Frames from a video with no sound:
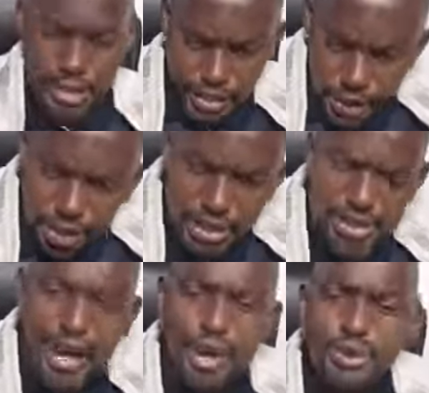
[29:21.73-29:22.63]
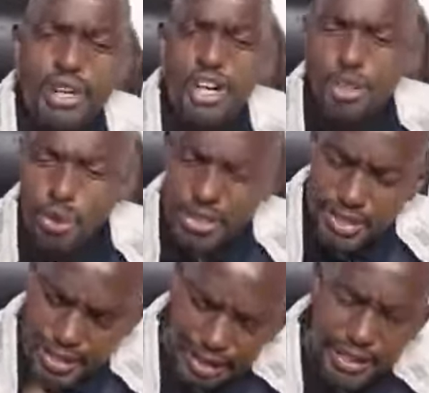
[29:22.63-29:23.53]
It goes down to
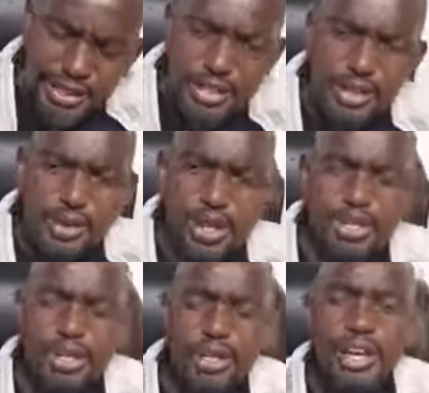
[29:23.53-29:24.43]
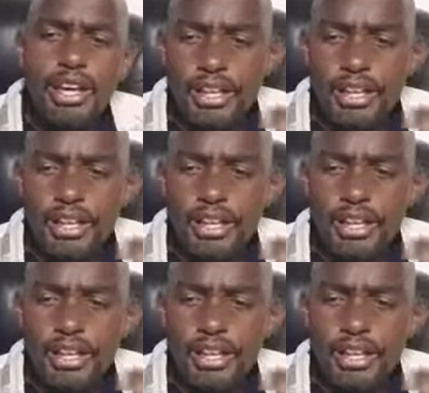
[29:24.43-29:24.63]
his second generation.